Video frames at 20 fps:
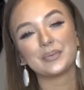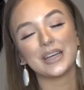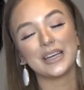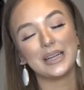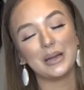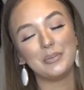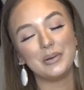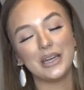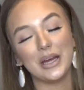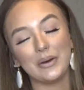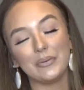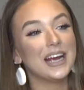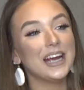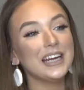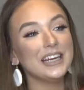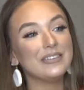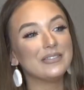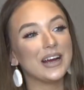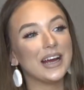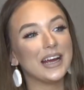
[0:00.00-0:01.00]
let me know.
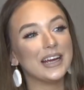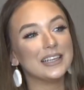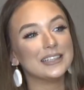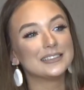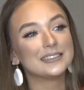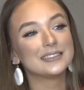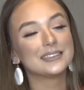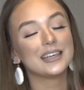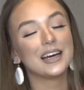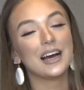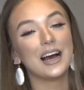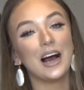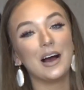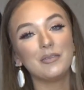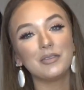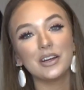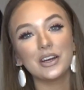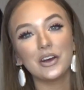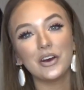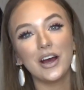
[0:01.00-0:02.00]
Anyways,
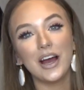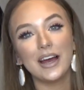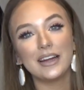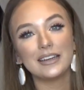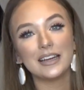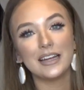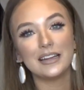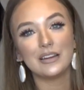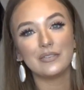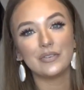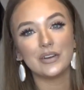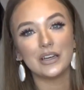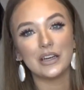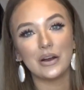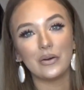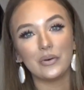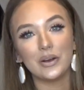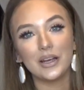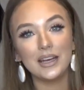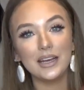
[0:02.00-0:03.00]
I'm gonna go ahead and end the
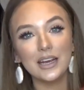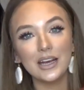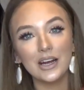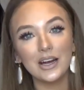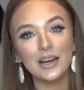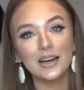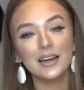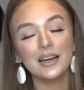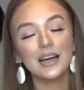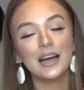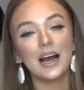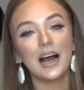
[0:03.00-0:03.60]
video here.